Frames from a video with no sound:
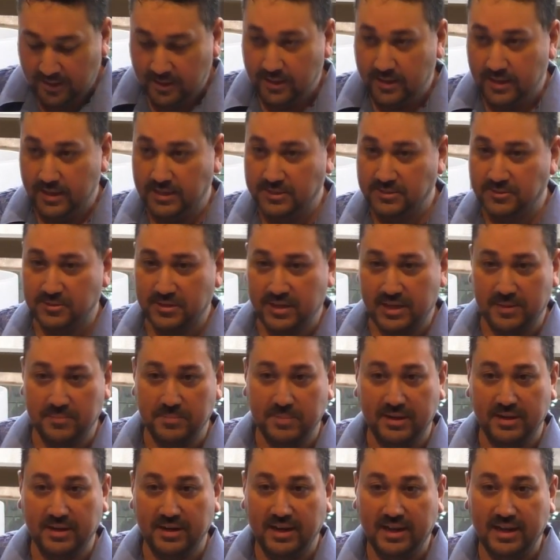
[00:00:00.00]
case you came
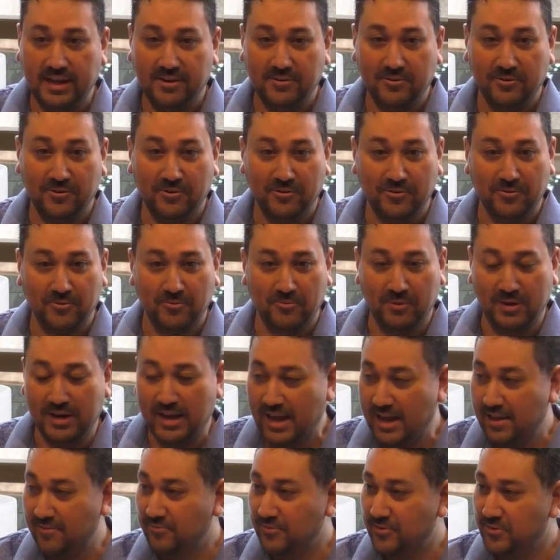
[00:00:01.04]
in later or what
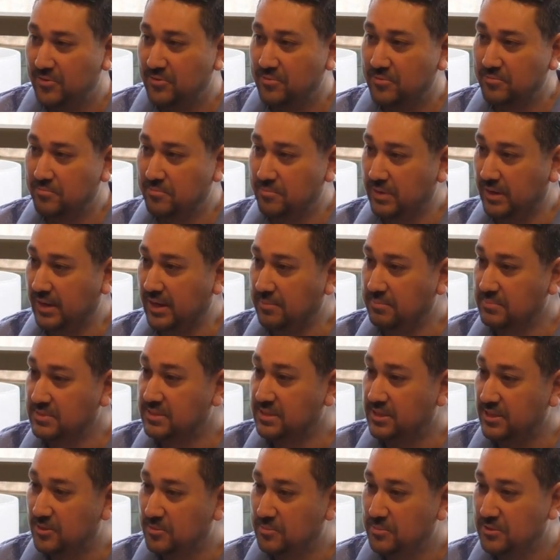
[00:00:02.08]
have you, my name's
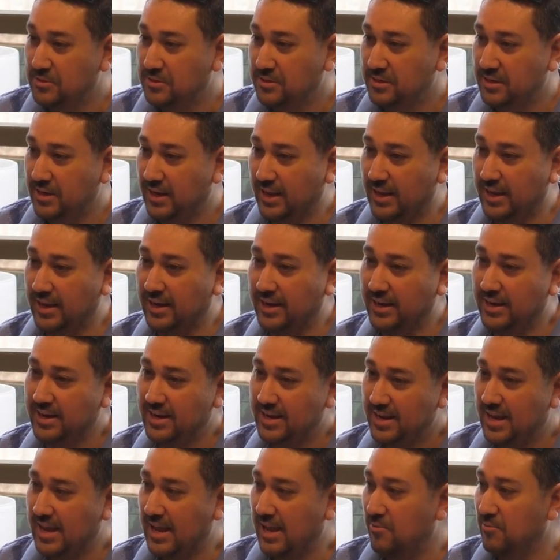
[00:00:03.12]
Gilbert, and
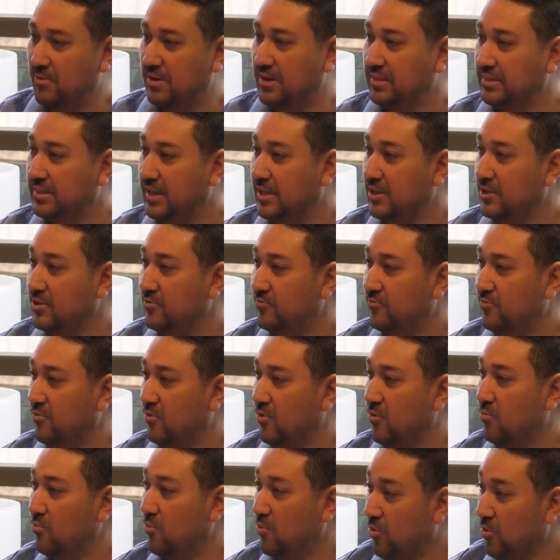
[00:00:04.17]
I want to thank you for
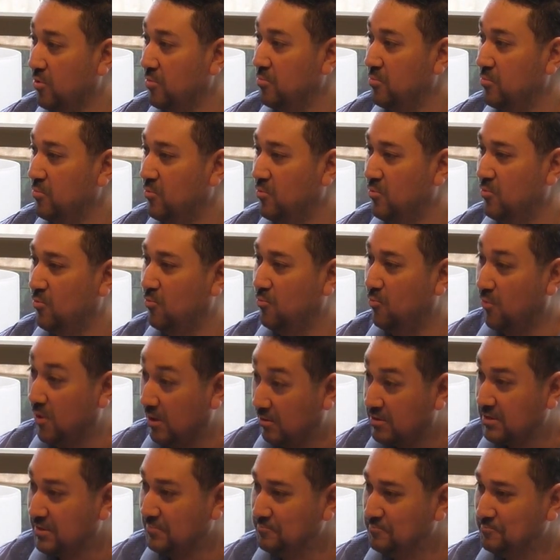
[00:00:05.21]
a warm
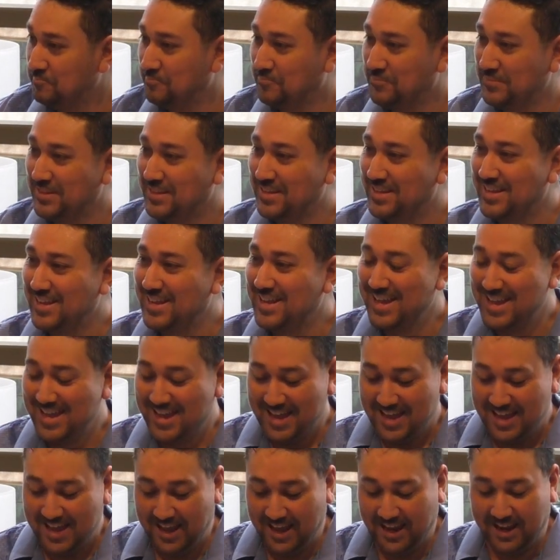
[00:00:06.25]
welcome
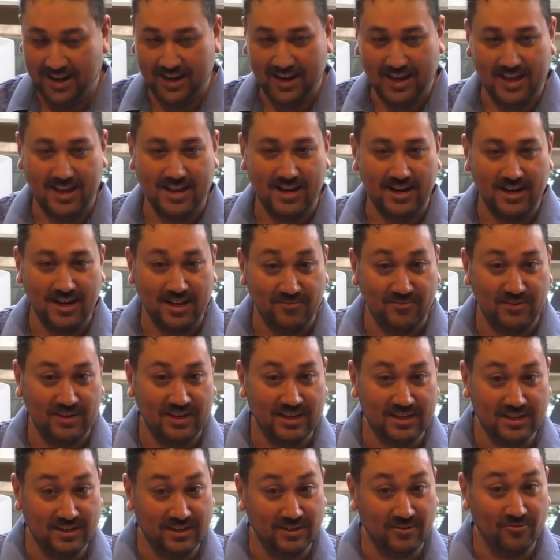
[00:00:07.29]
and a lovely
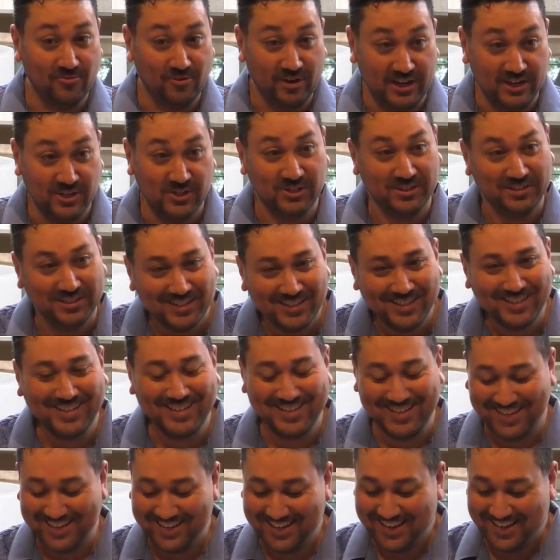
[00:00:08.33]
congregation,
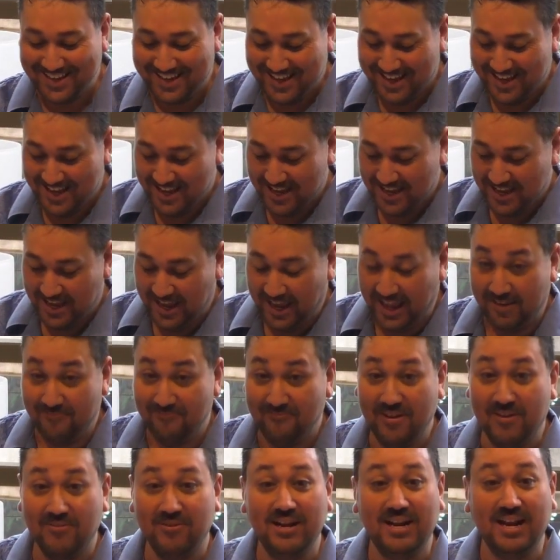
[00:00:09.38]
and
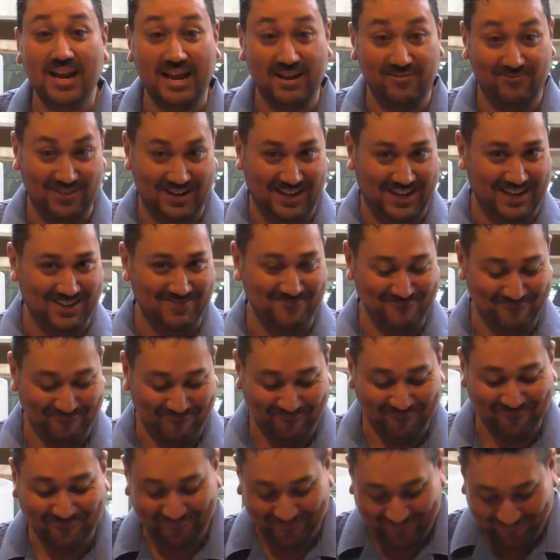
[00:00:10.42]
very lively.
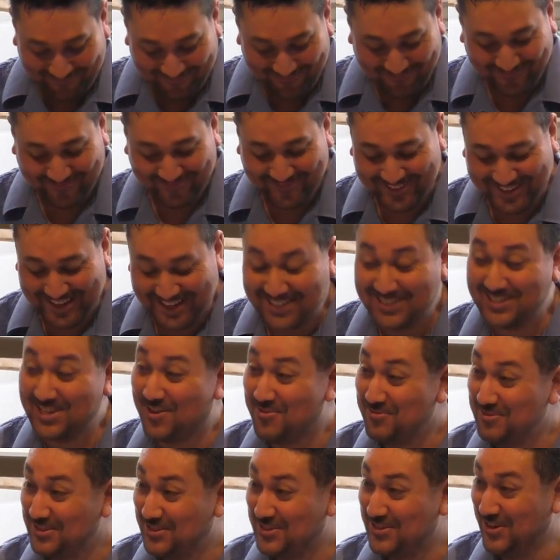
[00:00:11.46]
That's
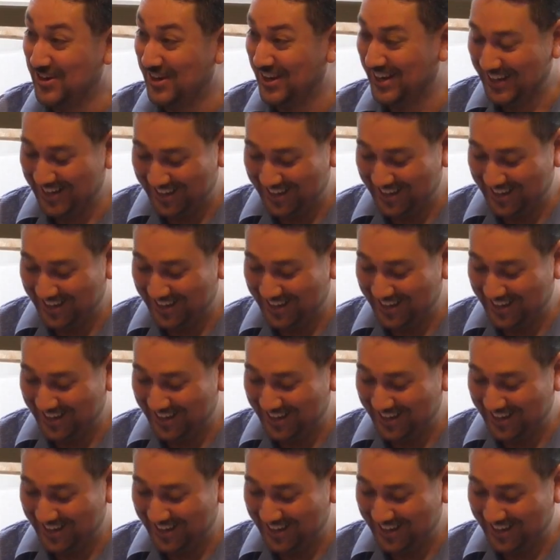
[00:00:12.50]
always good.